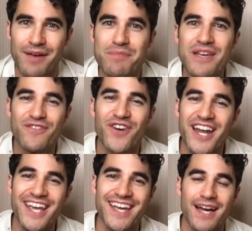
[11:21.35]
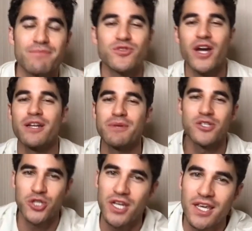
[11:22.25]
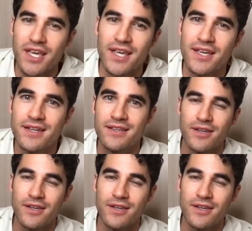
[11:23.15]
I'm being funny. I'm trying to be cheeky.